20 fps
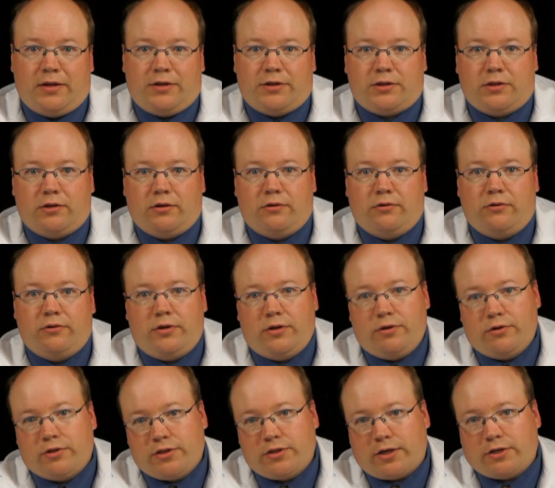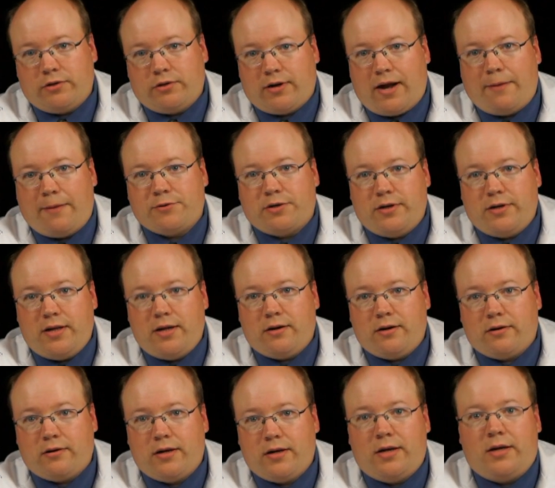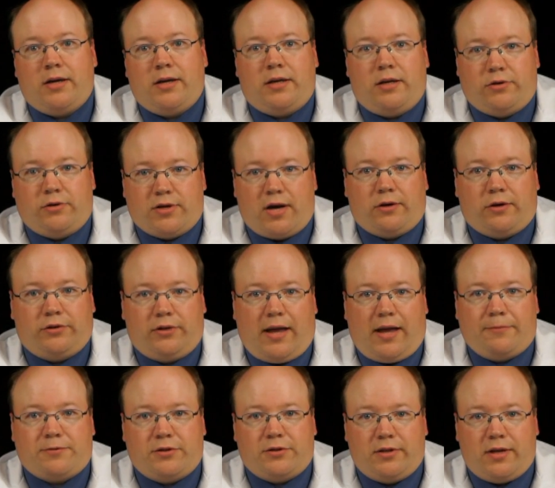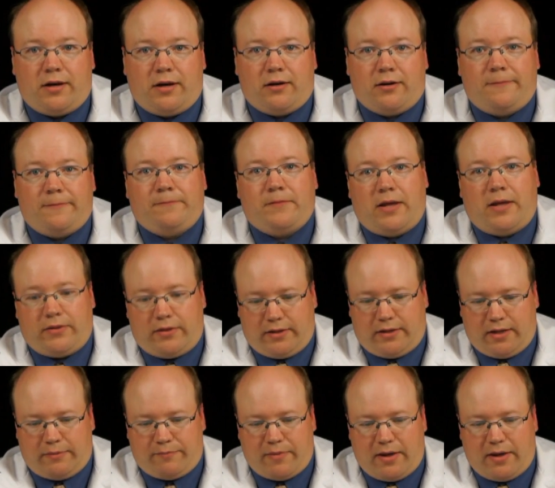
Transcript: So you select your option here, you toggle the option there, and then you get